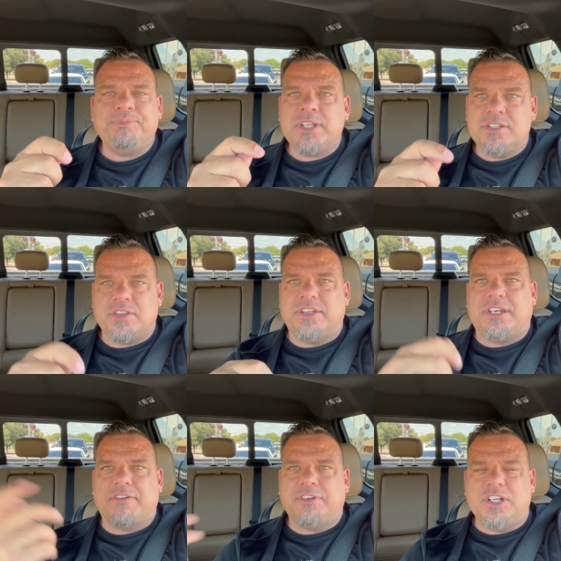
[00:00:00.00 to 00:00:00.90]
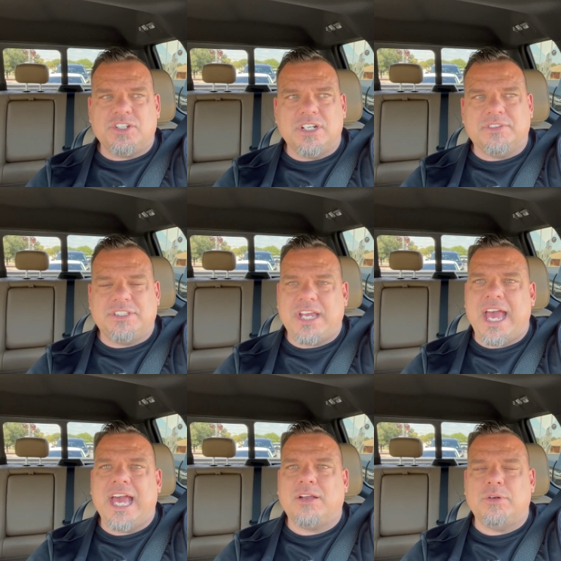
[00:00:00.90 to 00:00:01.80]
So the definition of a
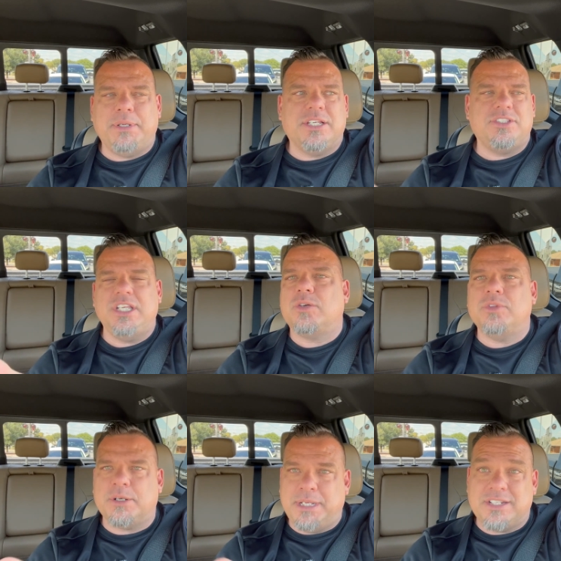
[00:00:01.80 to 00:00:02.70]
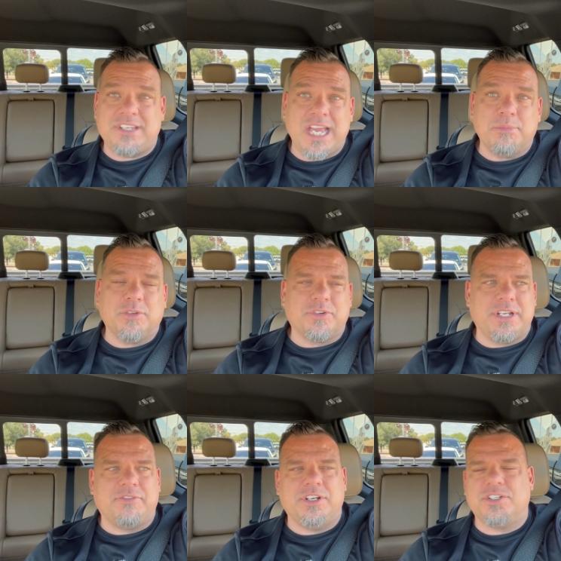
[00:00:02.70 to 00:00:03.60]
tag would be a there'd be a table for
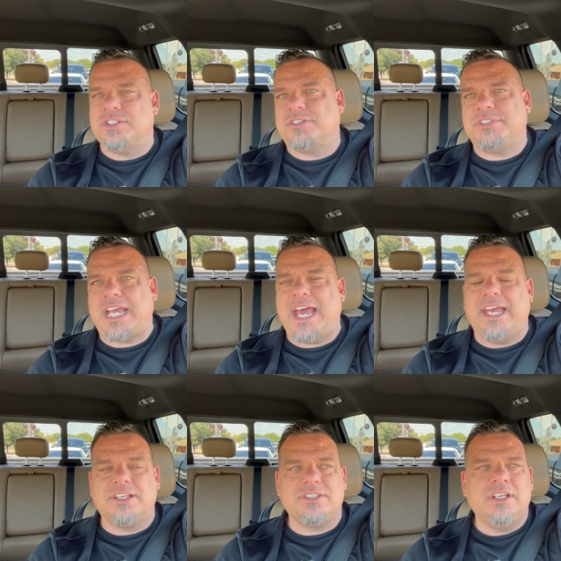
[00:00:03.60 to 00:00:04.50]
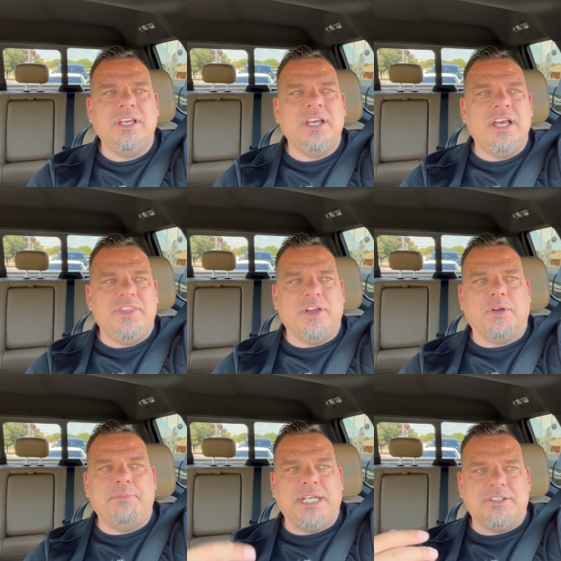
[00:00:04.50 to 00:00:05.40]
definitions of tags there
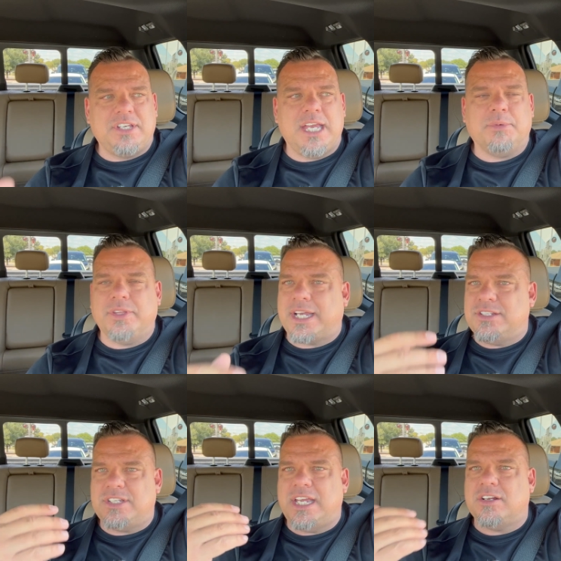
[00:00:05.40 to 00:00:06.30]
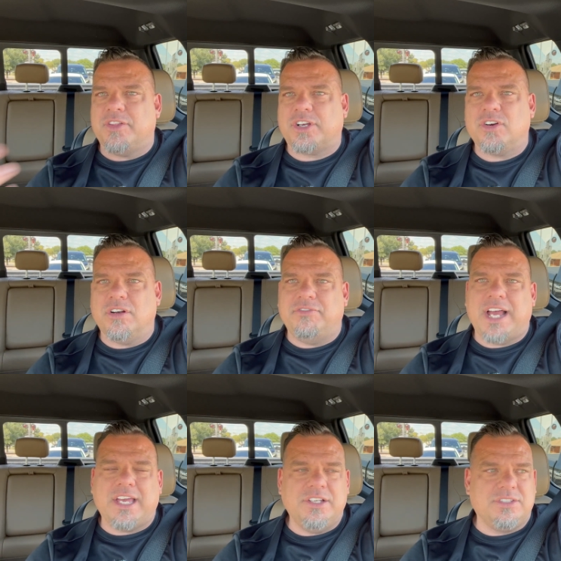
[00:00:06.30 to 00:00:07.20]
would be a table that contained all the current
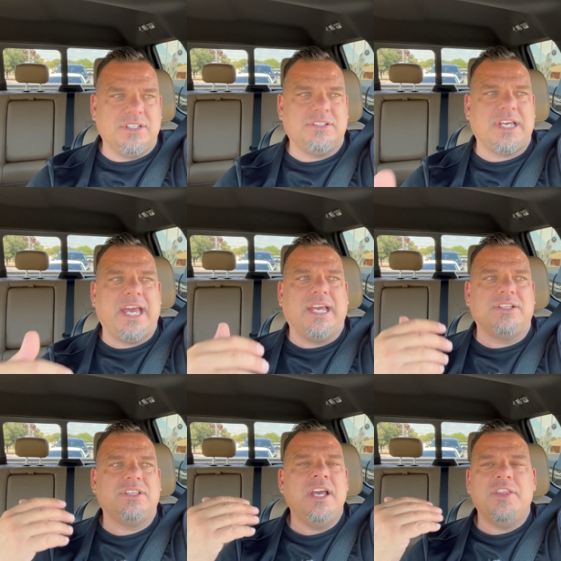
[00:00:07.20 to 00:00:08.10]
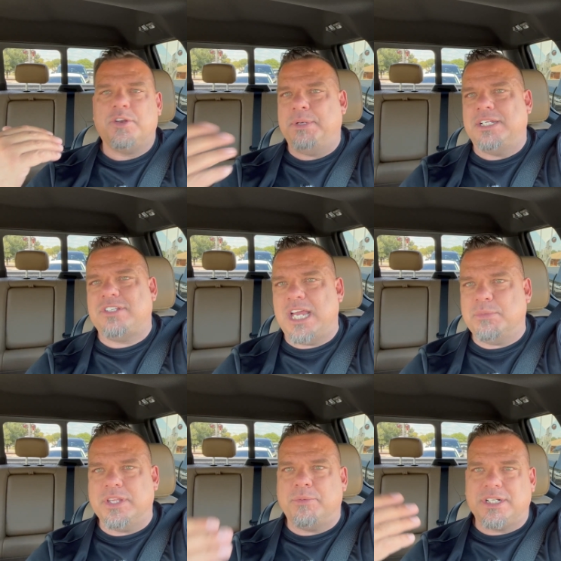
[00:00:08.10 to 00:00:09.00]
values of the tags. There'd be a
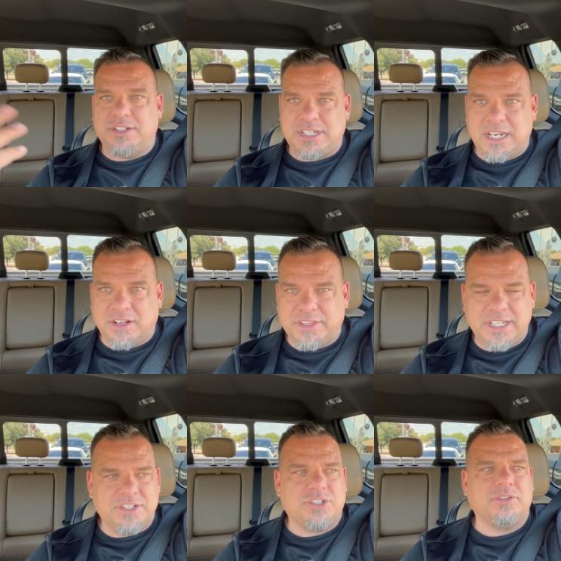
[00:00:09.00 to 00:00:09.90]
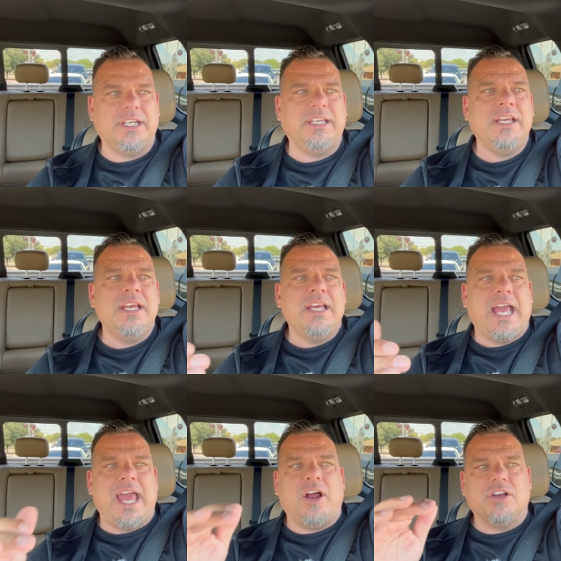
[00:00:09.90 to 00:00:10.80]
table that would contain all the history.
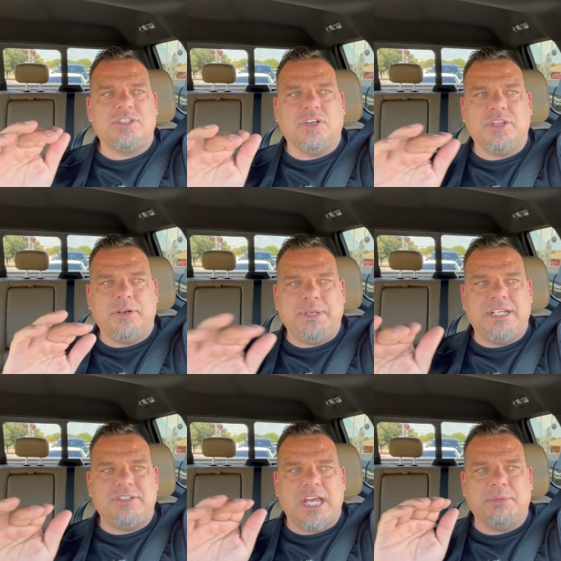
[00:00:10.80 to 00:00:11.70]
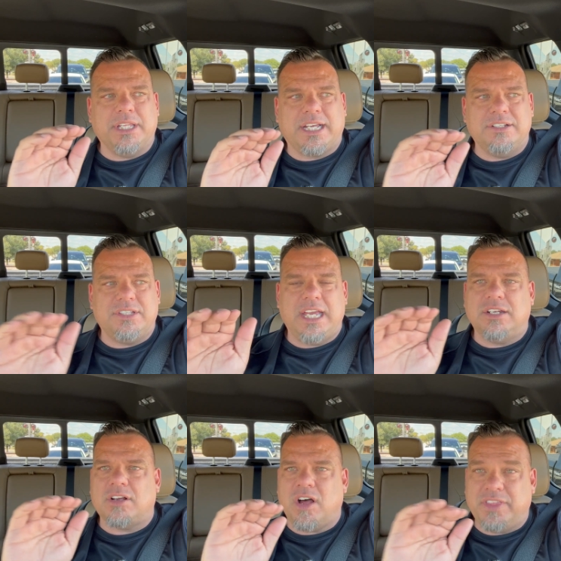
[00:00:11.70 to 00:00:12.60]
And also there'd be a table that
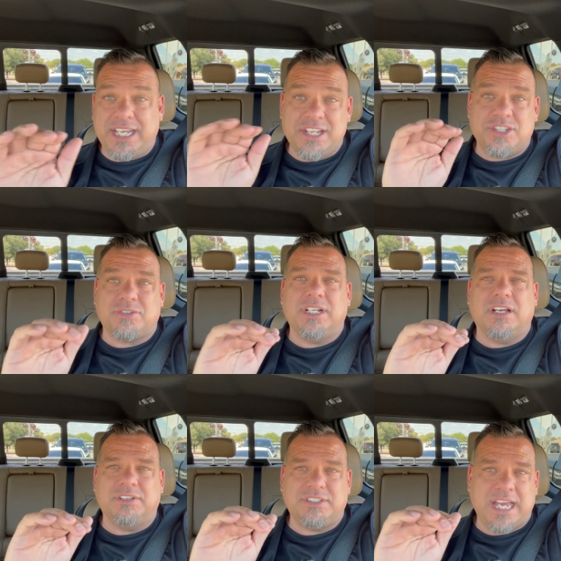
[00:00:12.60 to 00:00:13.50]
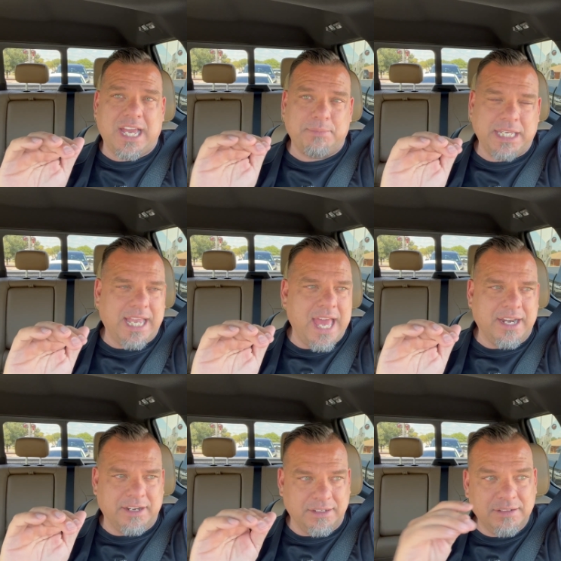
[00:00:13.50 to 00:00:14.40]
contained all the history of a tag being edited.